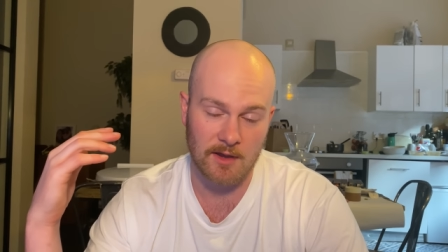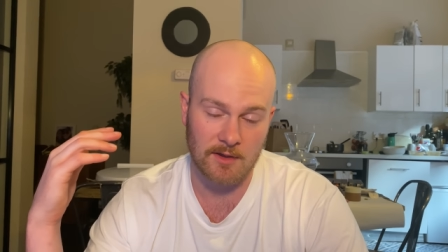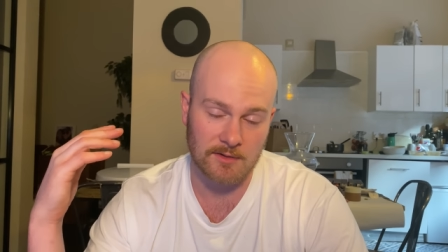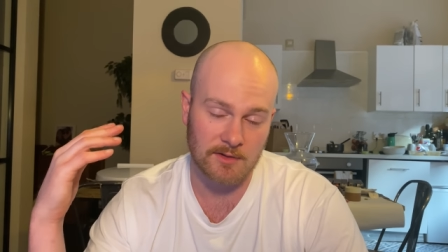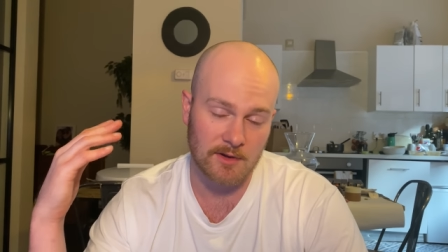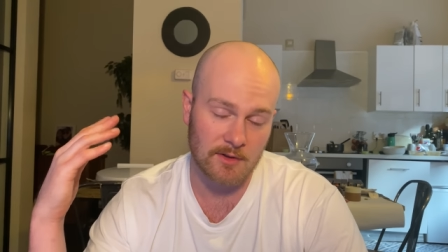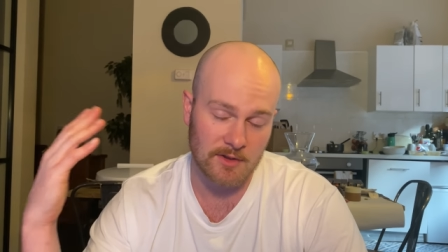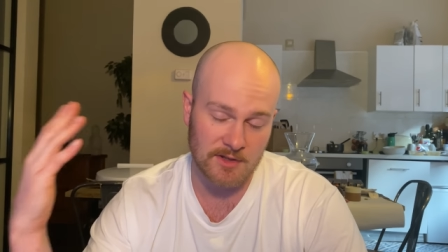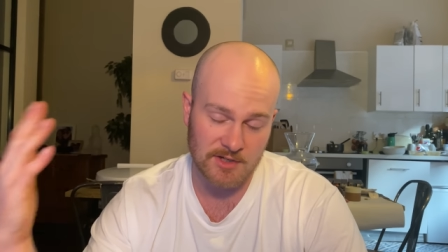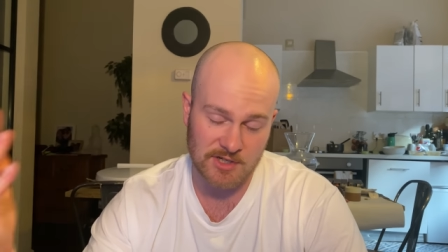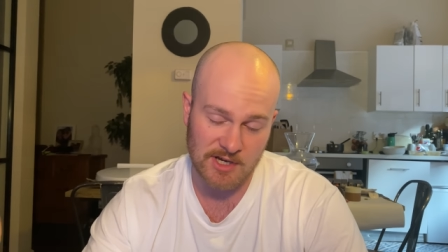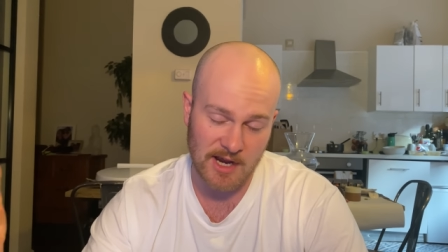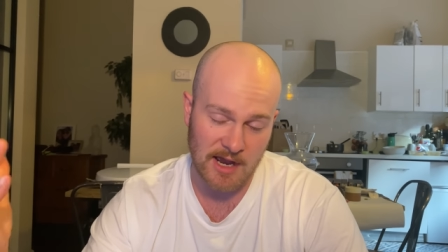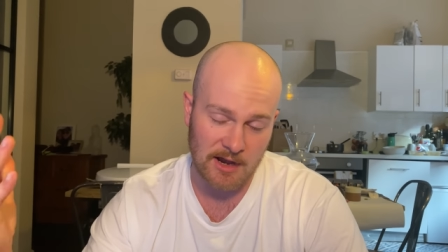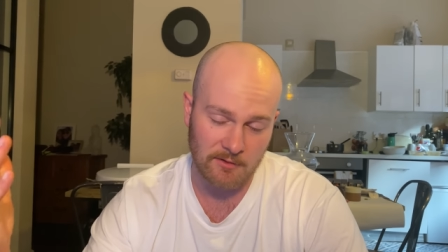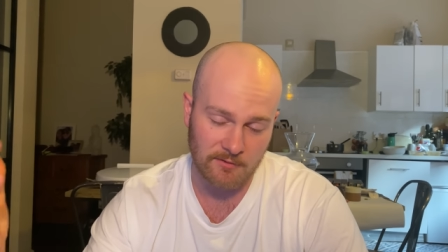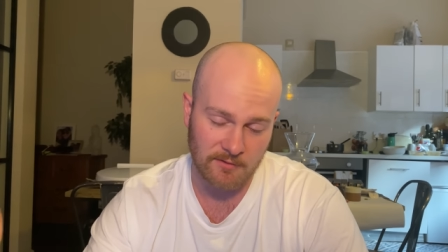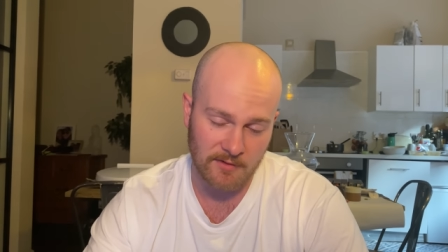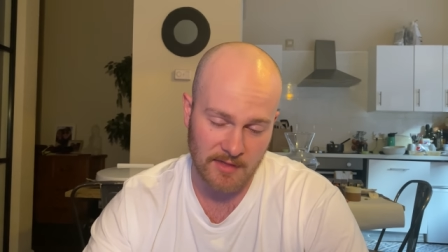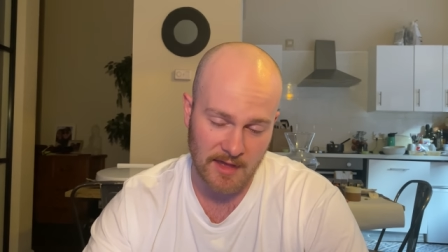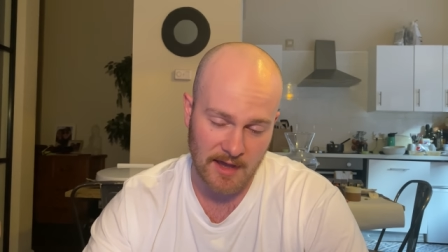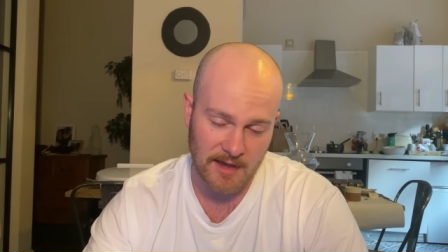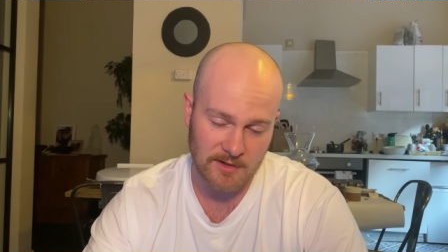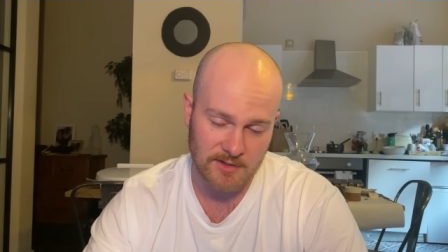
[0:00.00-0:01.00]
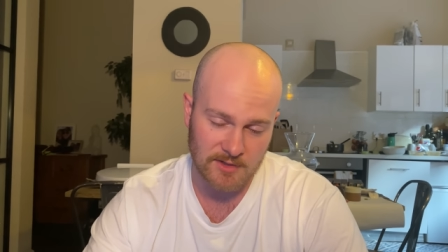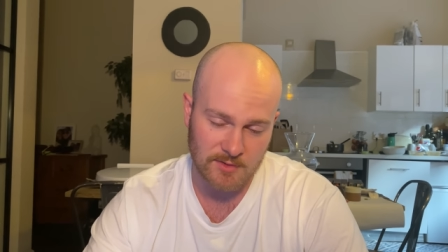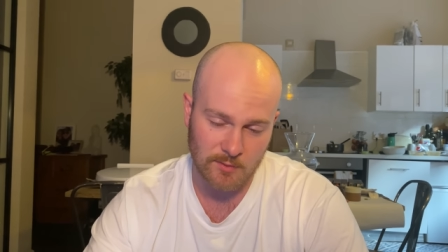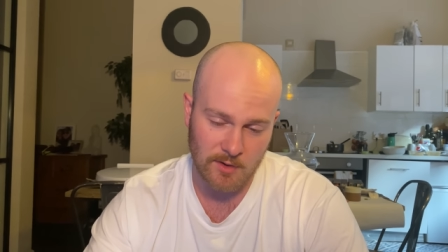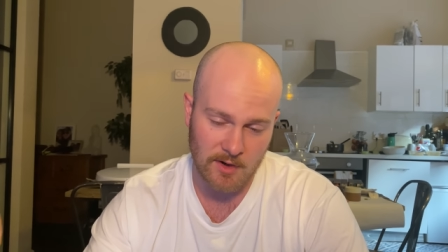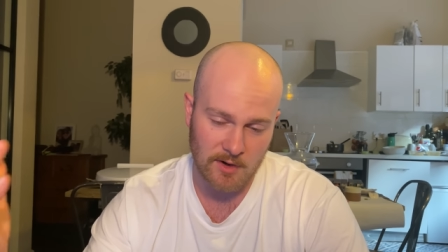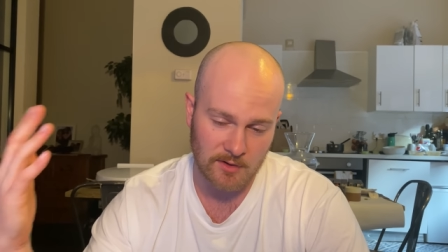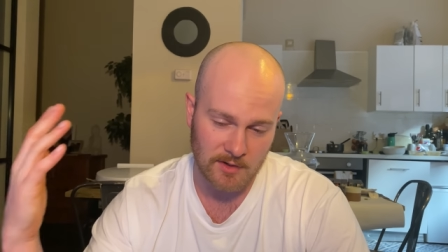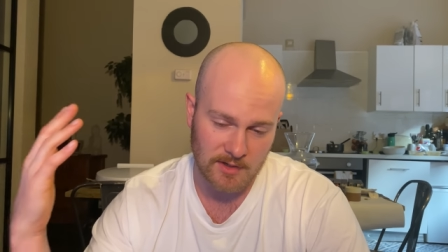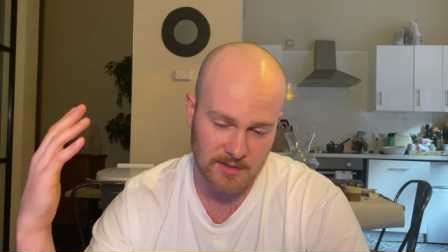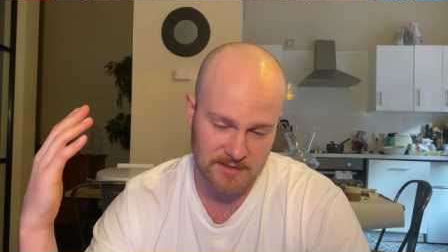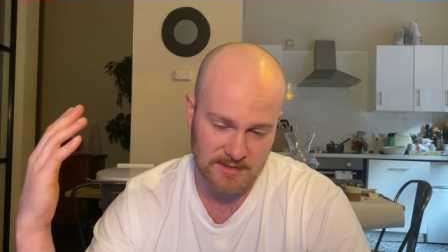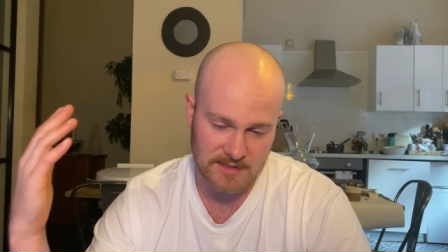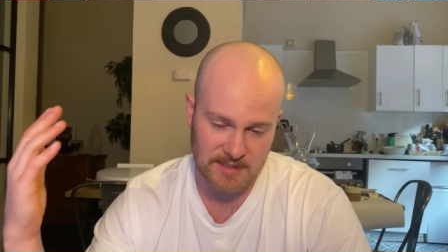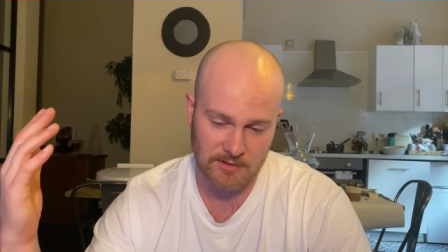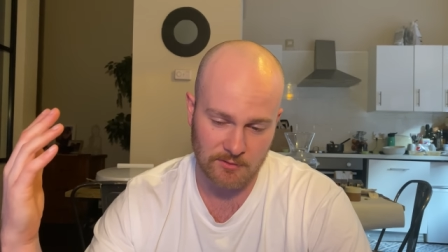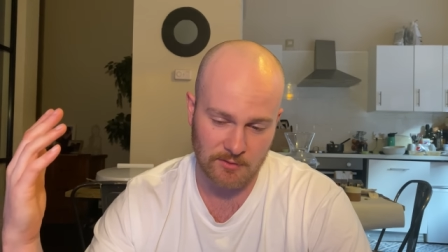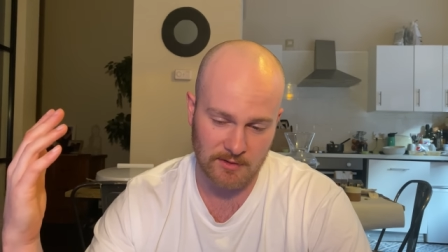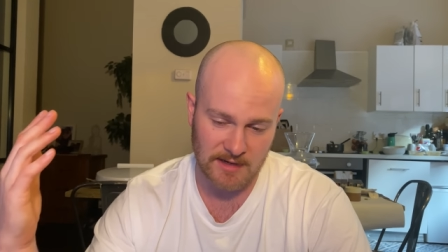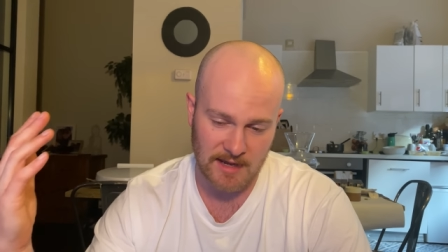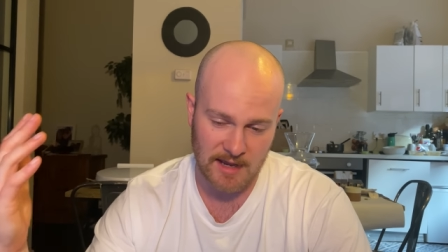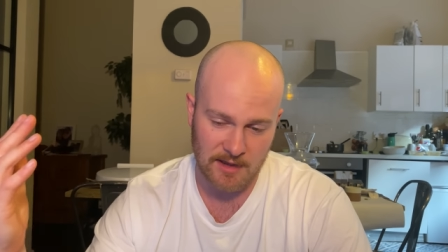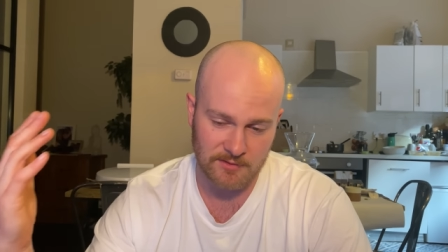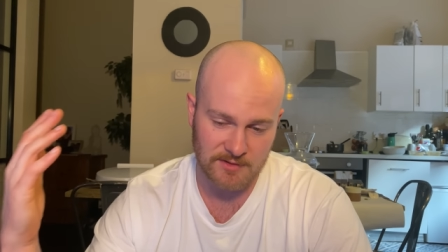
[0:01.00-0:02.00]
another shout for that as well,
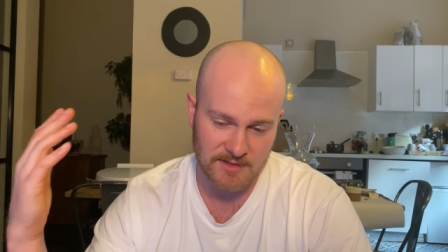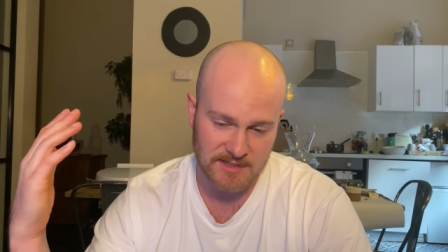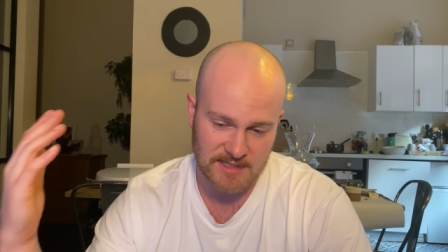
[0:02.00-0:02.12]
considering how the